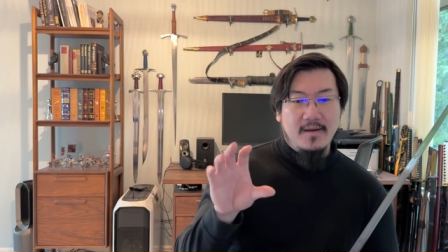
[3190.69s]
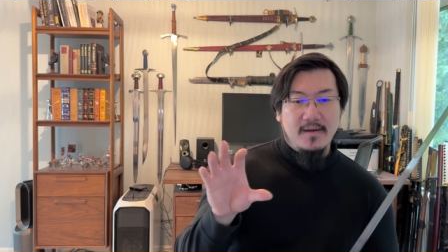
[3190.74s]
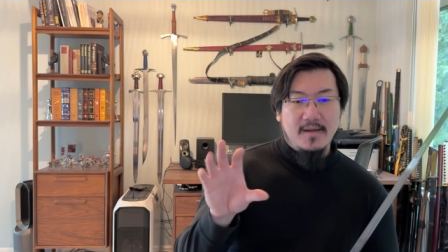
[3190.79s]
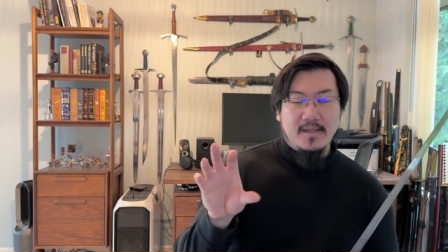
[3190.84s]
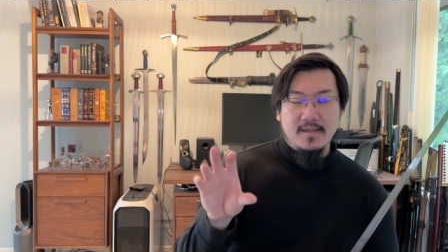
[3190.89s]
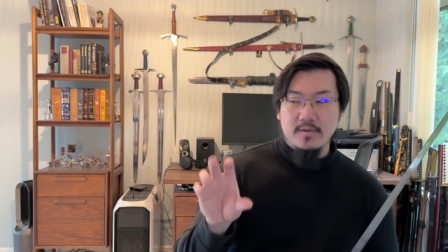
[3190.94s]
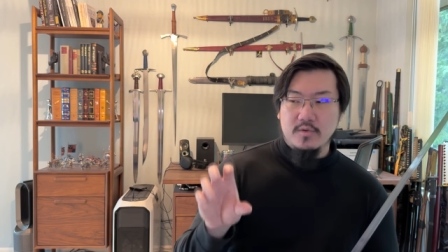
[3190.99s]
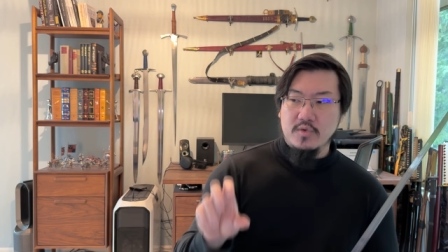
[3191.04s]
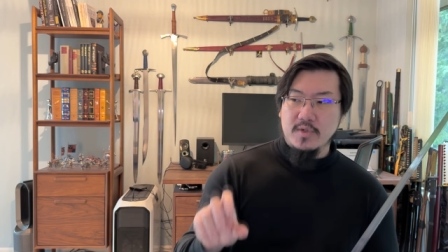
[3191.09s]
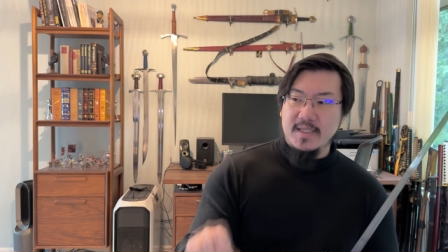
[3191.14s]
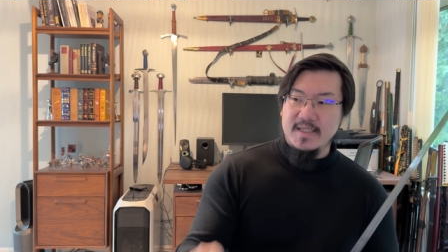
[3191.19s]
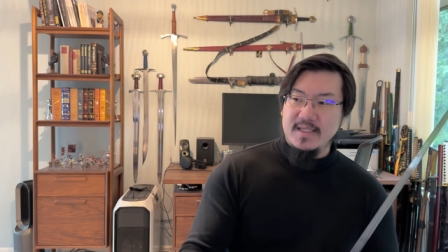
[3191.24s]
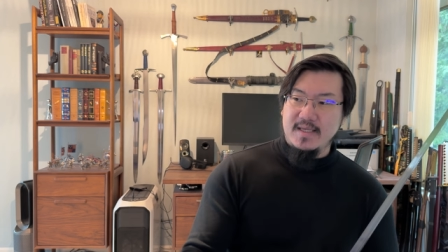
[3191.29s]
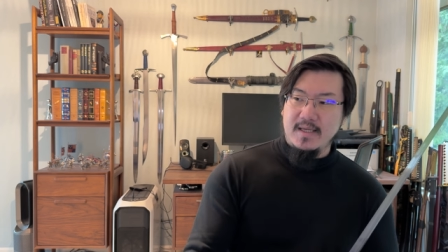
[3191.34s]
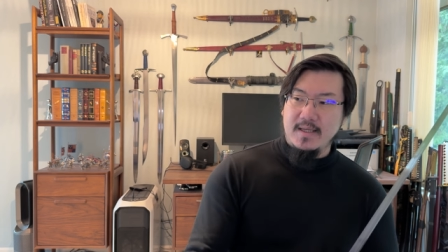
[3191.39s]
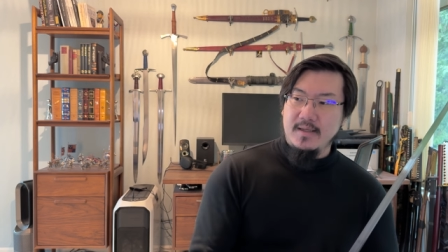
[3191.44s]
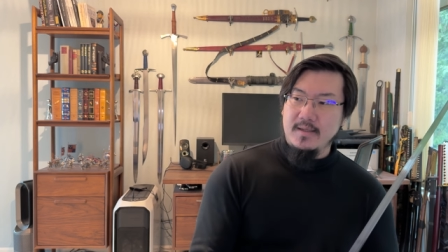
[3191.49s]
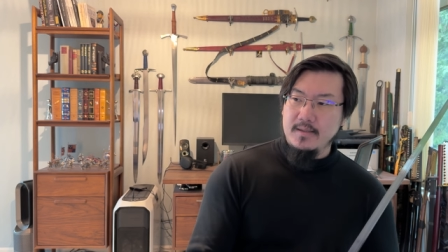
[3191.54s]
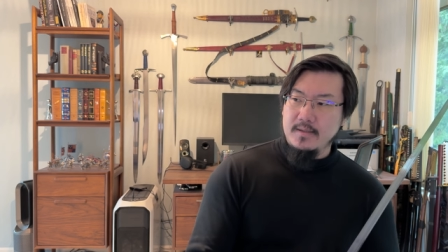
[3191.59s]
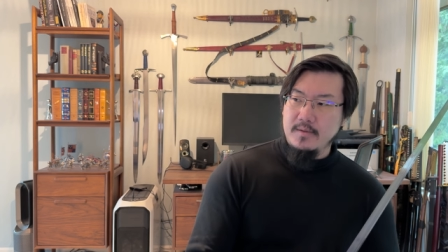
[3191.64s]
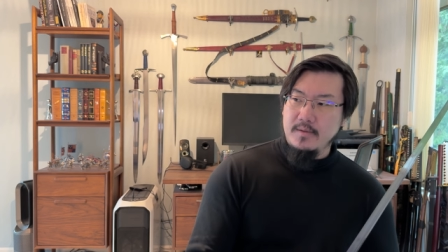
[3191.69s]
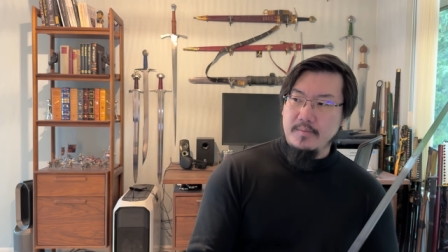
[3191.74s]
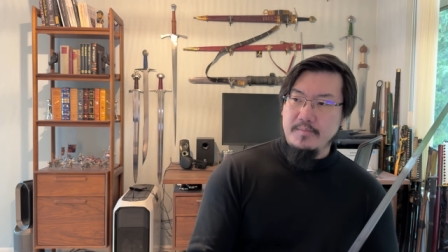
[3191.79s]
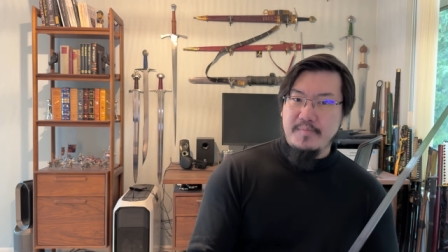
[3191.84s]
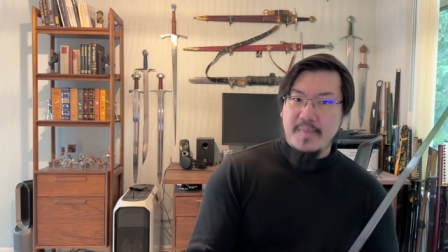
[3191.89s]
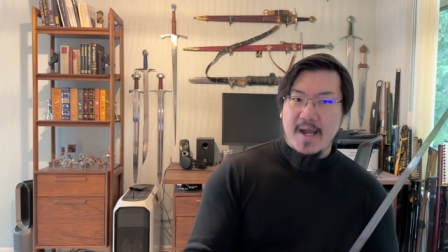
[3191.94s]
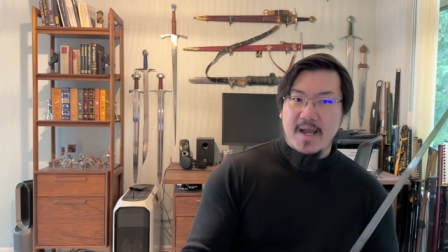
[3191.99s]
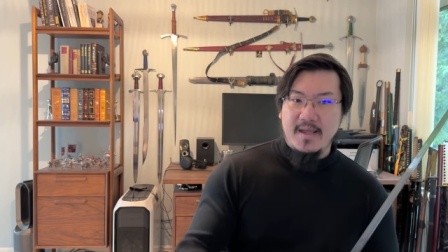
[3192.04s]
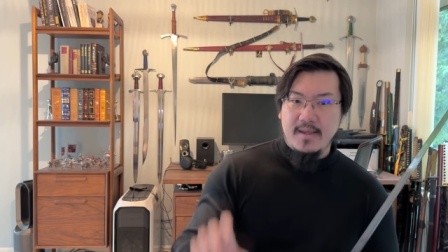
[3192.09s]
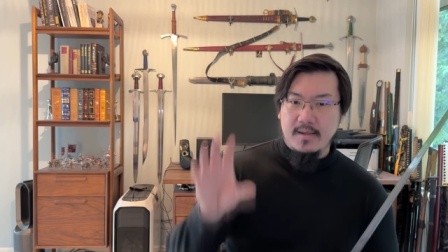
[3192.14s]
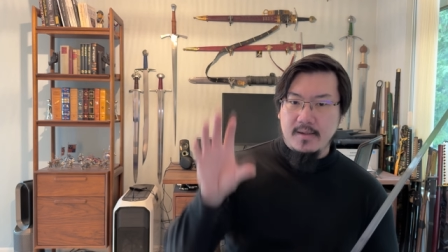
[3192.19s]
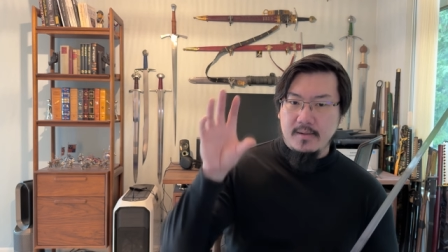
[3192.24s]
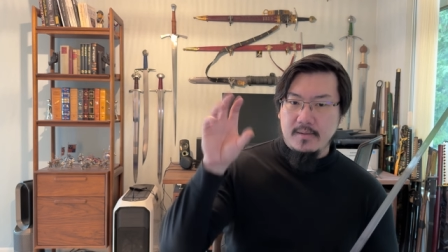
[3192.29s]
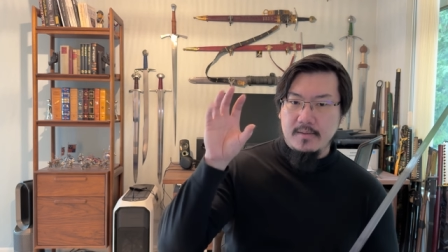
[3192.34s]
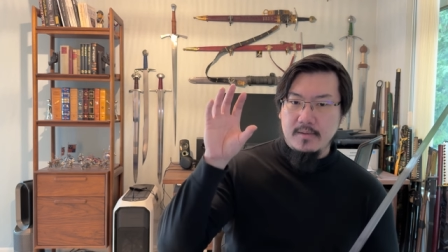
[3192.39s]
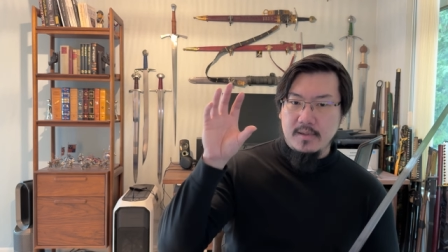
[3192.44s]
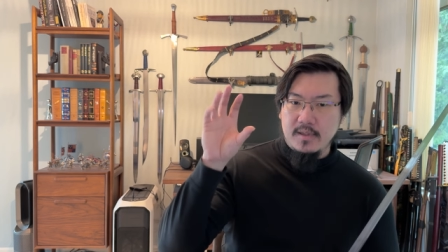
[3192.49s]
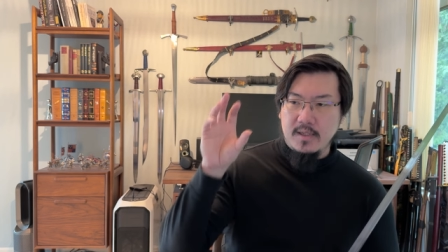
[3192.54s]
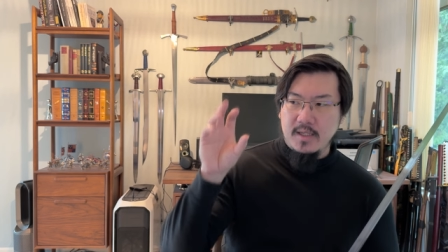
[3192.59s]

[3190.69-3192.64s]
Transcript: kind of risky buying